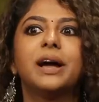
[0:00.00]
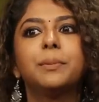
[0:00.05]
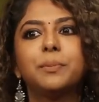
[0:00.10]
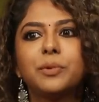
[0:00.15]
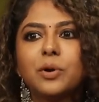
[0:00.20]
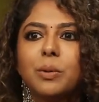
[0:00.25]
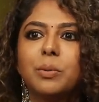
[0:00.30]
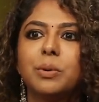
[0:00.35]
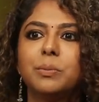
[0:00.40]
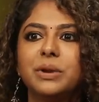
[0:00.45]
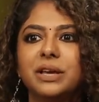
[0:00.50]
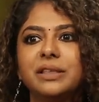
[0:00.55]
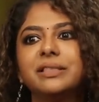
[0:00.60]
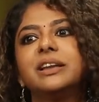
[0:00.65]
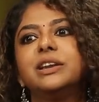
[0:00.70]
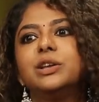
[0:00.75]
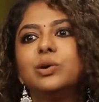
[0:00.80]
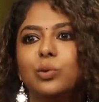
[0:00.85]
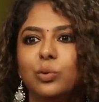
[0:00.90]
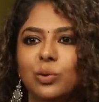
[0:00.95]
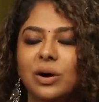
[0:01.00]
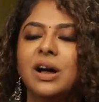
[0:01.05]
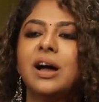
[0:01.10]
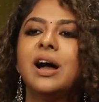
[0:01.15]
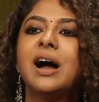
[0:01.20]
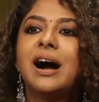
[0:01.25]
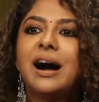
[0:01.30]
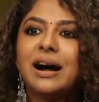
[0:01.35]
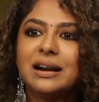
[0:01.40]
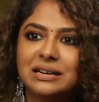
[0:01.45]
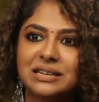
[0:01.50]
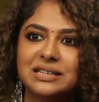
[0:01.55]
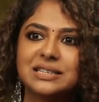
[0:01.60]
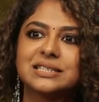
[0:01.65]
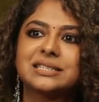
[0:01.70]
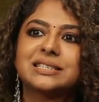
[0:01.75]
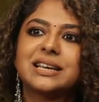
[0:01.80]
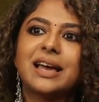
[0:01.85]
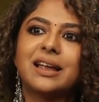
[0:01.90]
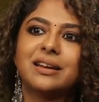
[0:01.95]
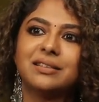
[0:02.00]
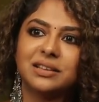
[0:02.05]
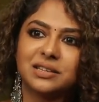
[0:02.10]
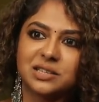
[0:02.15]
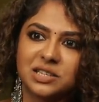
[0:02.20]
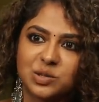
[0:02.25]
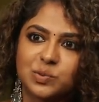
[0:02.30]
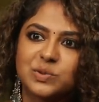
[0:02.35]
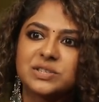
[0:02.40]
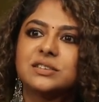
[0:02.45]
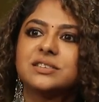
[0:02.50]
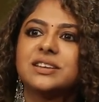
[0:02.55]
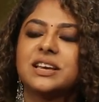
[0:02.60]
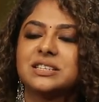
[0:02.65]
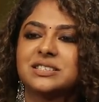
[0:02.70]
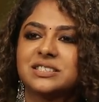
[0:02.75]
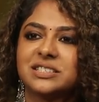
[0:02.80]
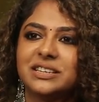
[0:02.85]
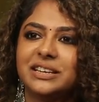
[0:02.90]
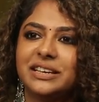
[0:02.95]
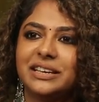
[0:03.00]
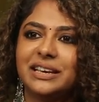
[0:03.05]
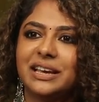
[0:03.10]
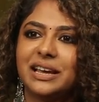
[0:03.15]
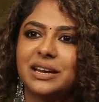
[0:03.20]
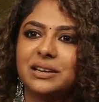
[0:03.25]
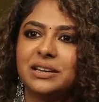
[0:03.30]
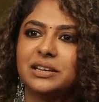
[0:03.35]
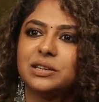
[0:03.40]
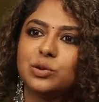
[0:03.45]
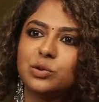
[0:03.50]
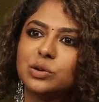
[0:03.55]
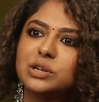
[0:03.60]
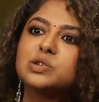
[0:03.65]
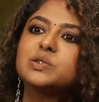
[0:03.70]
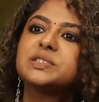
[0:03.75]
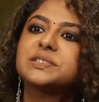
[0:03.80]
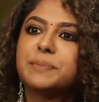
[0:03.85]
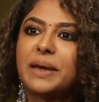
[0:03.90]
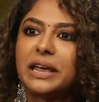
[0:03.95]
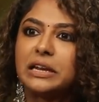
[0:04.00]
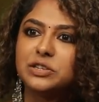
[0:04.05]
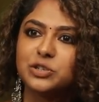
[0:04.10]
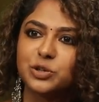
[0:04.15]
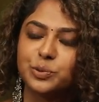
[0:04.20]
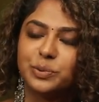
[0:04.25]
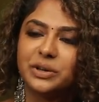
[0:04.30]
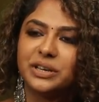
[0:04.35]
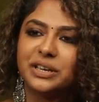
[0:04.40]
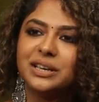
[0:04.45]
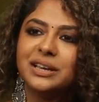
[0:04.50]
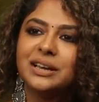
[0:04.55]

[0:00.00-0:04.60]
back, probably then you understand that it was a destiny and it, you know, it was meant to be.